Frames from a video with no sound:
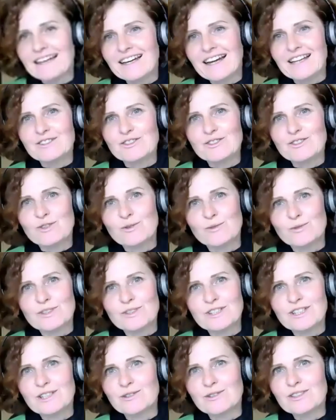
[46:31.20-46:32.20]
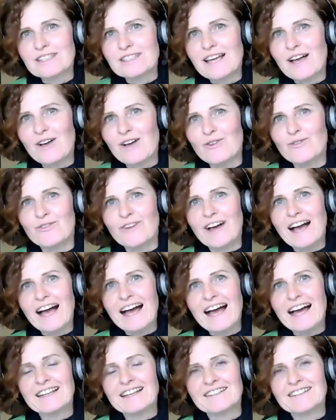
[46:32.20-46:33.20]
and talk to yourself
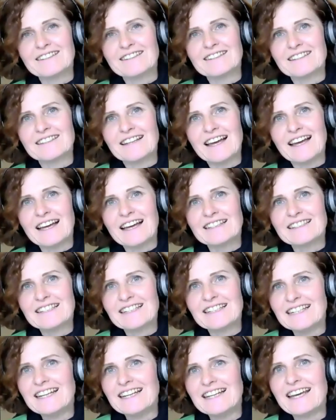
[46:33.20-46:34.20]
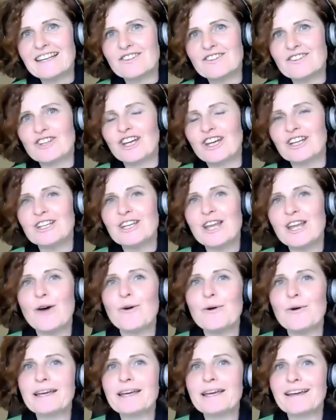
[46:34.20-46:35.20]
as a teenager,
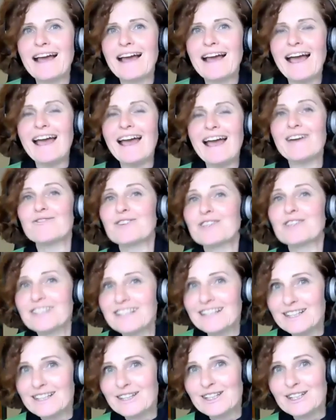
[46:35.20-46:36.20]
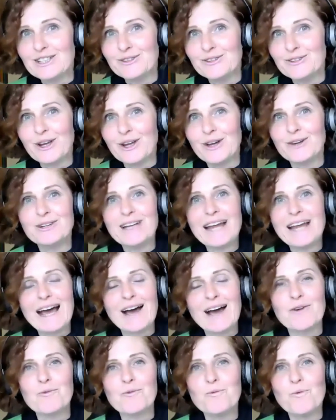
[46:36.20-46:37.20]
knowing everything that you know
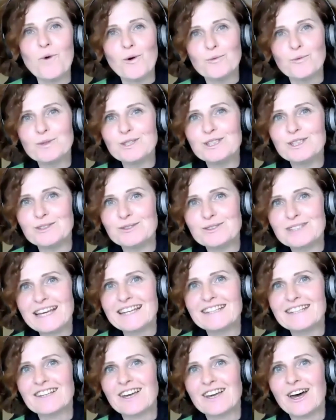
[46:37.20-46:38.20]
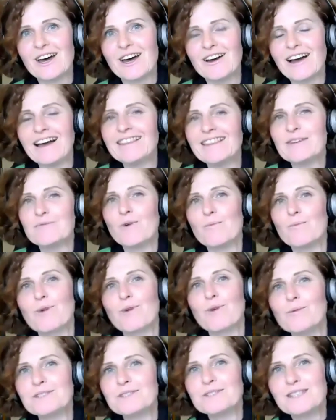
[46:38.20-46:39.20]
now, what would you say to her? I think what
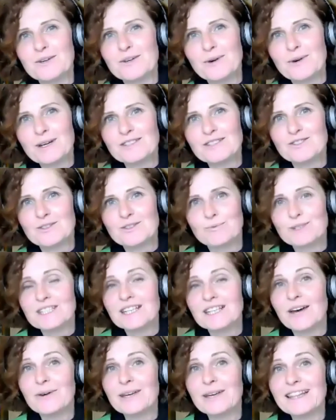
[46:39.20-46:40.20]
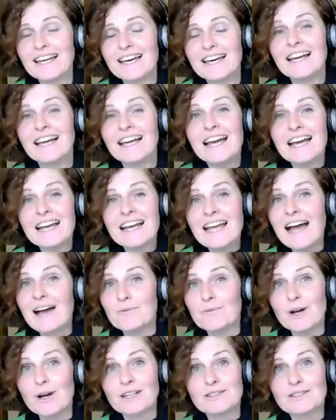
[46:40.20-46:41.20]
prompted the question was knowing that
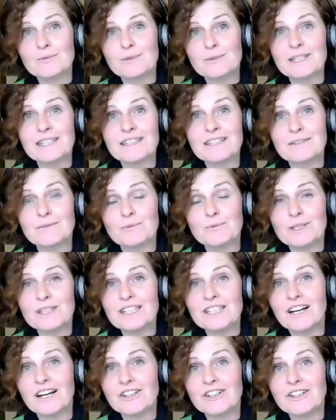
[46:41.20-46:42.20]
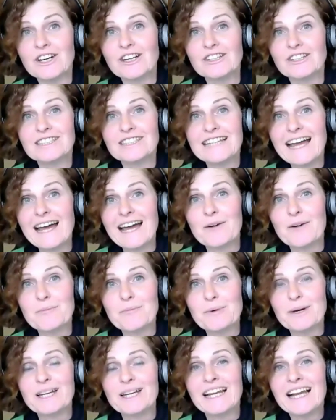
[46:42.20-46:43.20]
Kat works with young girls now,
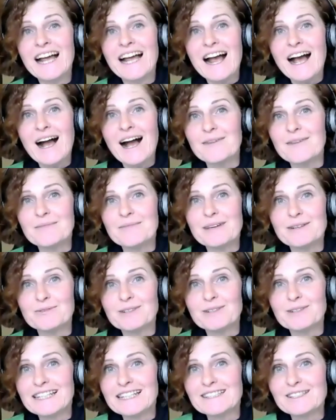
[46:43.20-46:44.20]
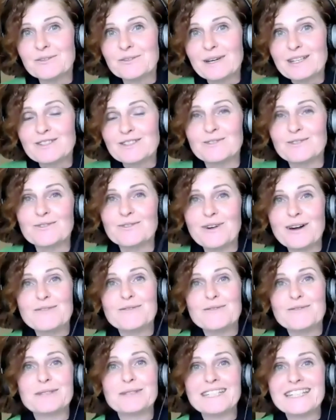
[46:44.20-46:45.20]
but it really is a question for
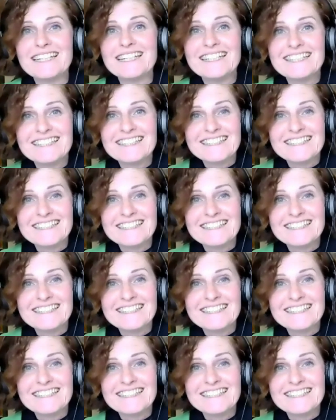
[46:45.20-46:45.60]
everybody.